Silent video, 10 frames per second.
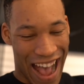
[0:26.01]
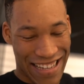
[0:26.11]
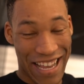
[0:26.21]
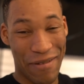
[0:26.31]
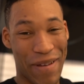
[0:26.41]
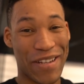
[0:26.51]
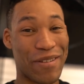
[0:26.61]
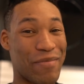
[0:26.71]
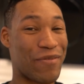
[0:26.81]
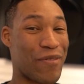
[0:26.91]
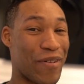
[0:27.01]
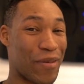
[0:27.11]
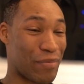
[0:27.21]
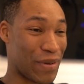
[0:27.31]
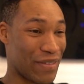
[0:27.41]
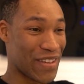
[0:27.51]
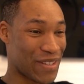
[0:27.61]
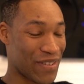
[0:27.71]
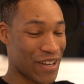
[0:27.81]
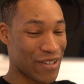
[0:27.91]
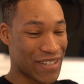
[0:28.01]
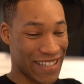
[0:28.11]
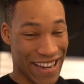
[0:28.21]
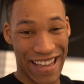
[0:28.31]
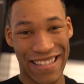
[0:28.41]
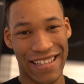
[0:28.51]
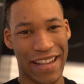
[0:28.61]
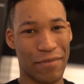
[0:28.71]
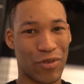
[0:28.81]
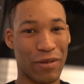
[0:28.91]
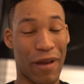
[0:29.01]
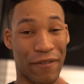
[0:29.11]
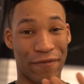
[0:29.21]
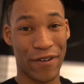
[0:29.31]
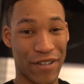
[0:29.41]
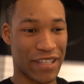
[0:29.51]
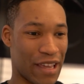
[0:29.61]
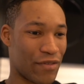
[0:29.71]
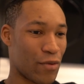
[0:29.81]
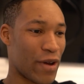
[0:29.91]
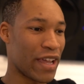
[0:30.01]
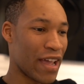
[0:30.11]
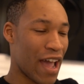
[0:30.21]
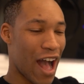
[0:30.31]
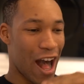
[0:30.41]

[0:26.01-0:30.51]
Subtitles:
As I mentioned before in the previous video, today's the day I'm doing my first giveaway.